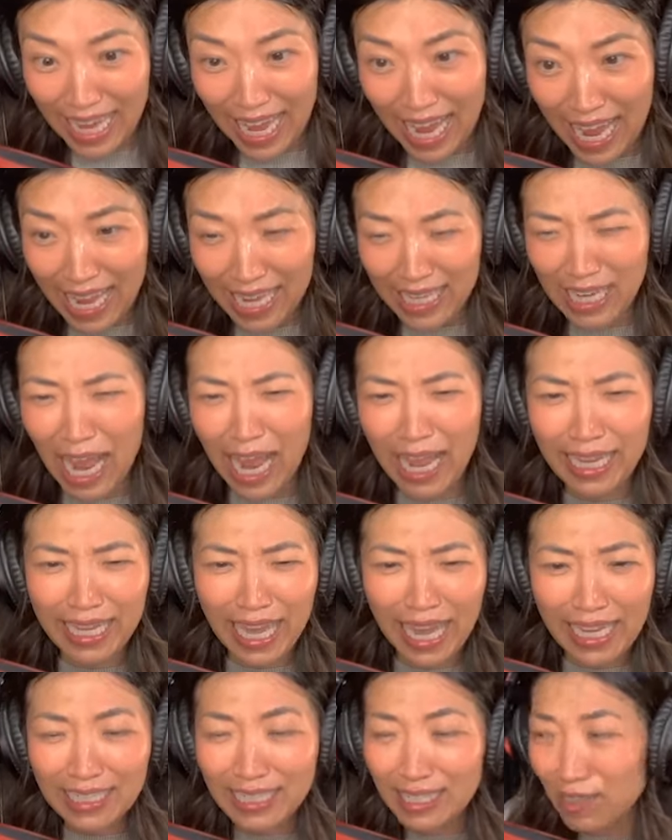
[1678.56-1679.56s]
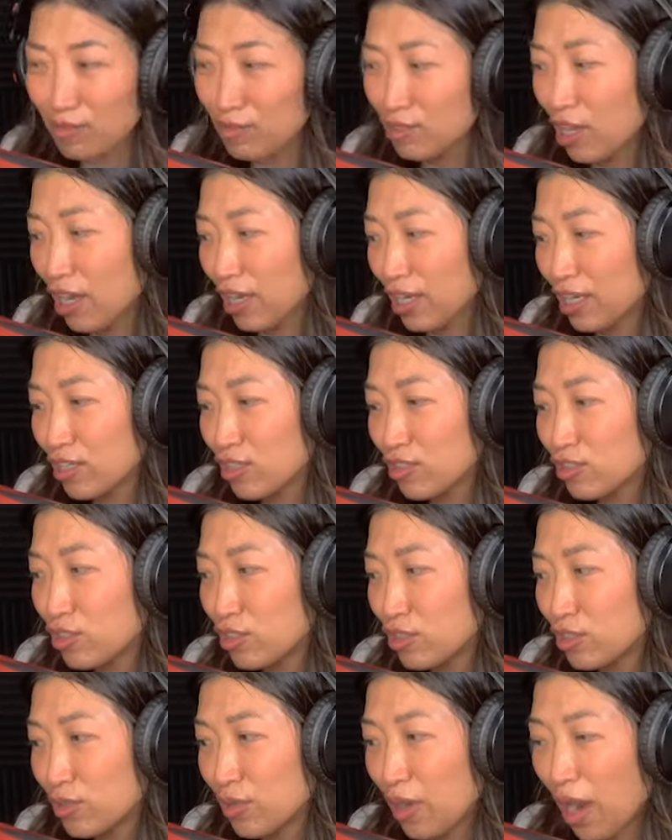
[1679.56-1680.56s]
And I guess I was talking
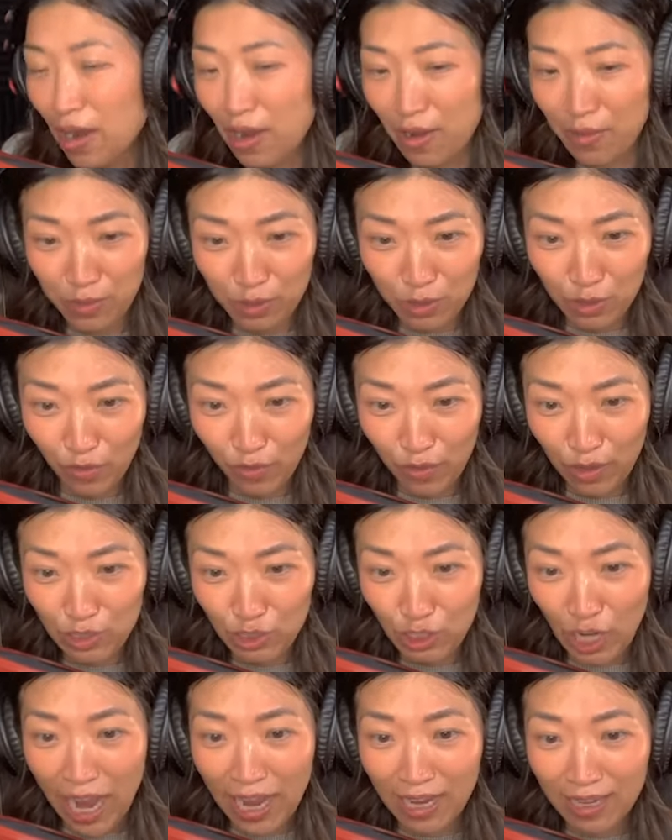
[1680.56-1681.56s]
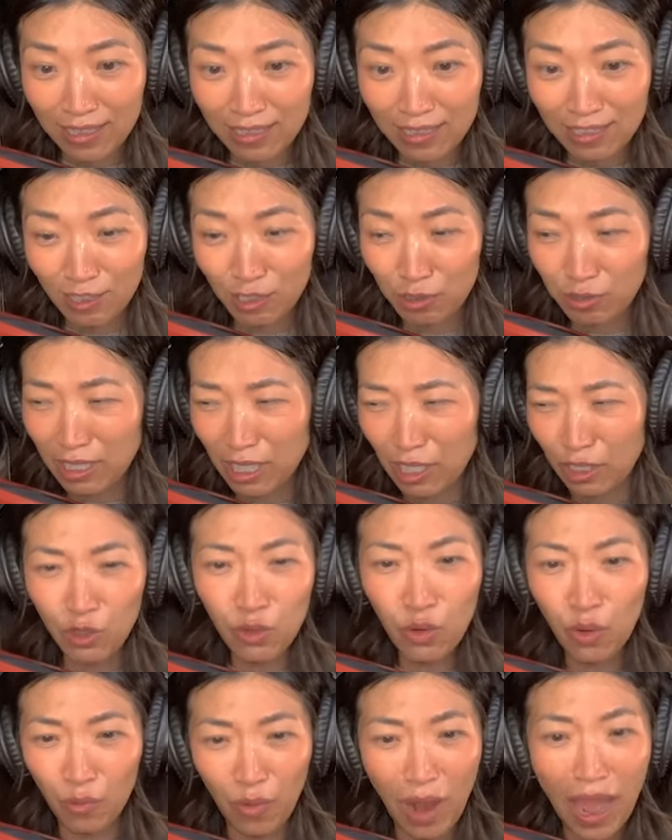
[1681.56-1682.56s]
to our mutual friend Jack, and she was like,
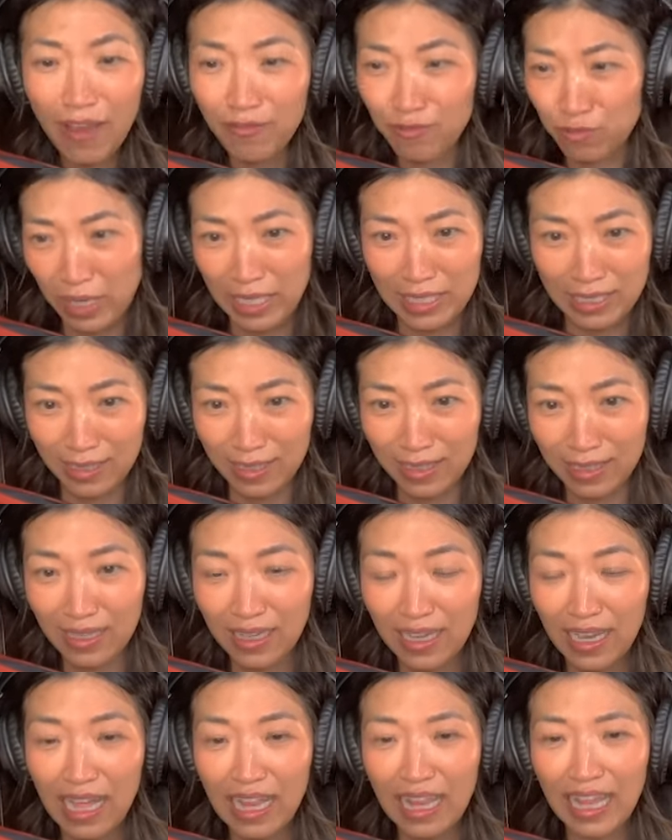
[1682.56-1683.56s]
you arrived wasted.